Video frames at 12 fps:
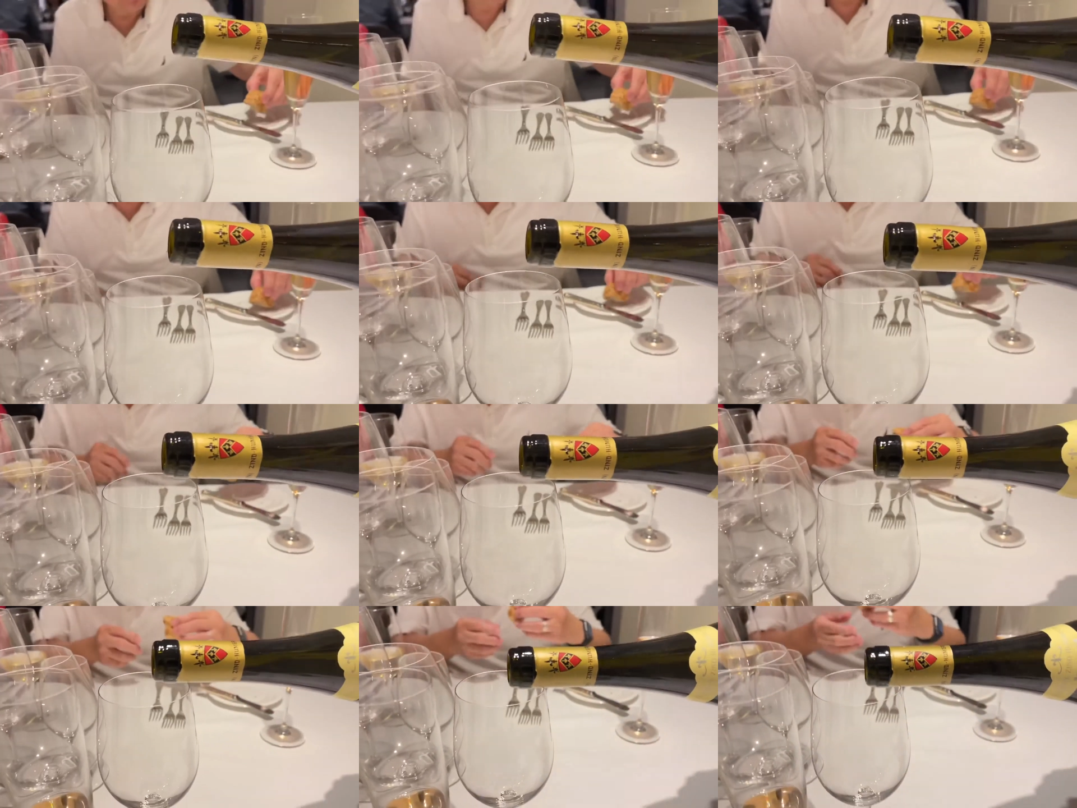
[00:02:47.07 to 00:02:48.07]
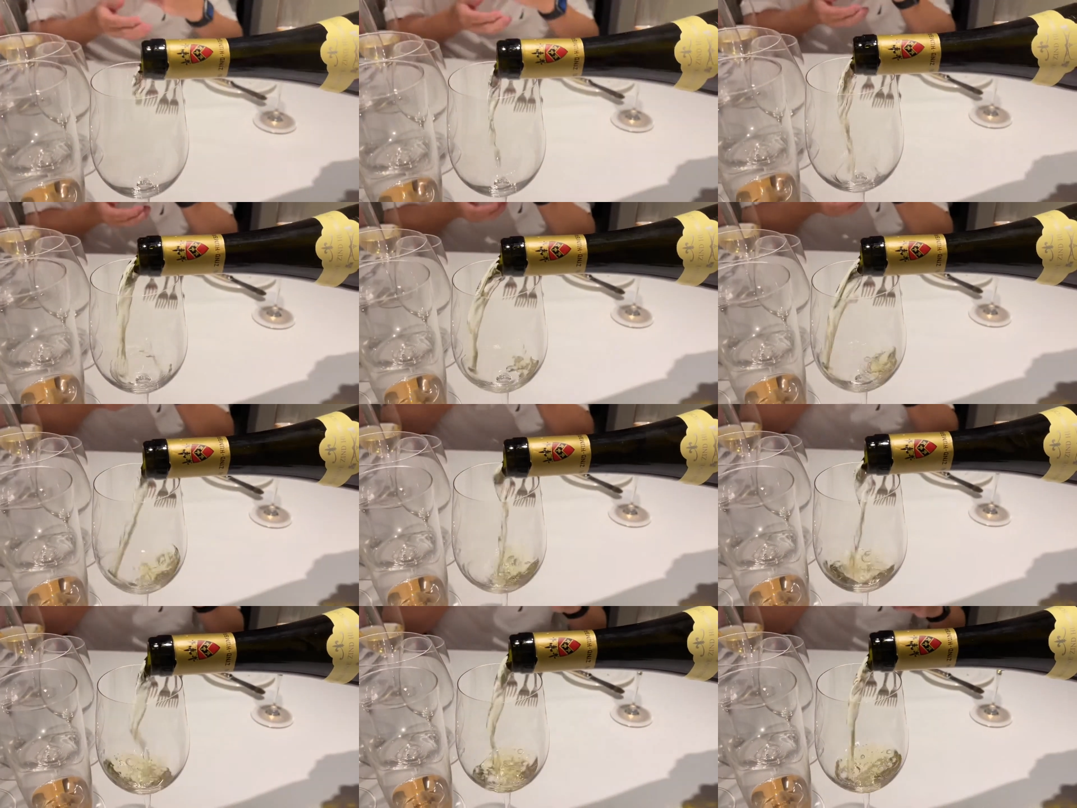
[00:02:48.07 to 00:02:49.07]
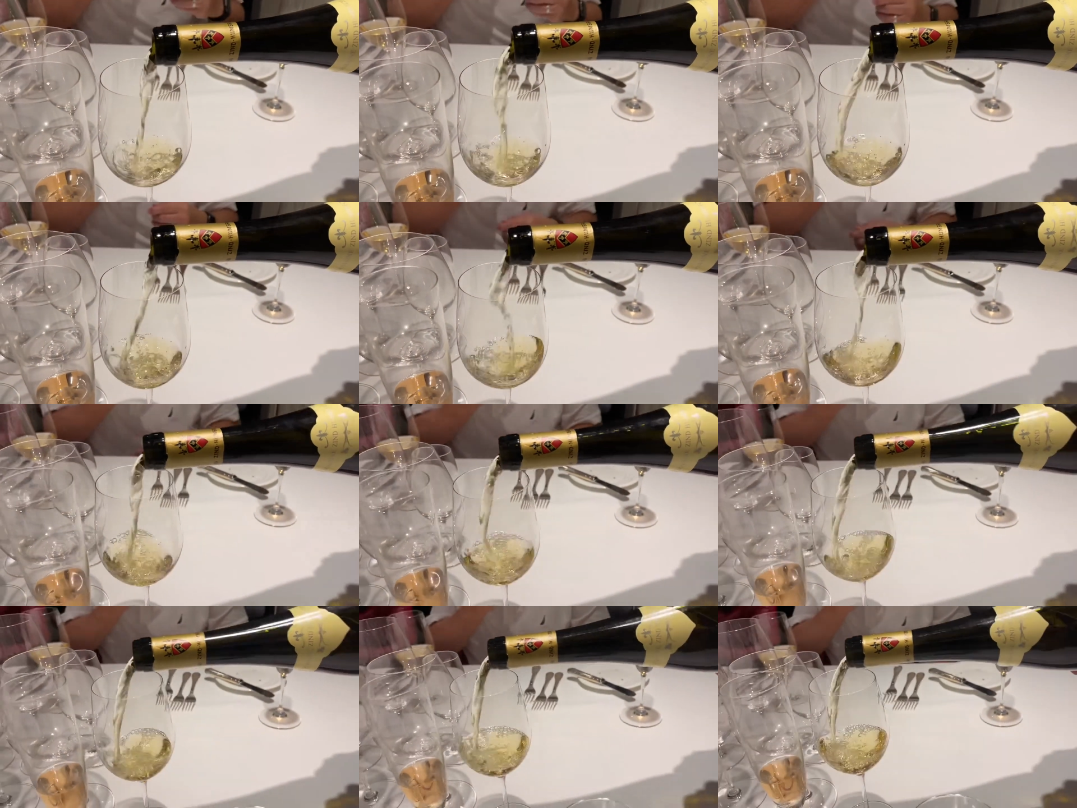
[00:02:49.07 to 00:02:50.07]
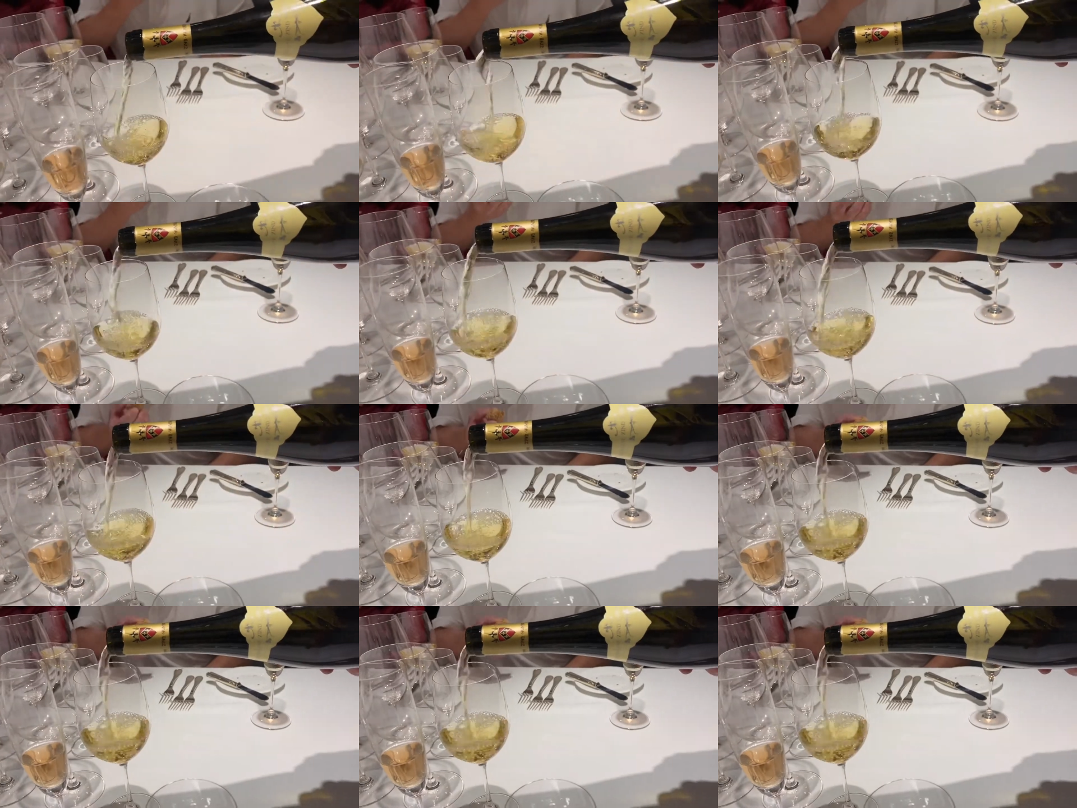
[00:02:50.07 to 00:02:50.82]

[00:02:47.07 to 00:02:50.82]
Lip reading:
No face is visible, so there are no lips to read.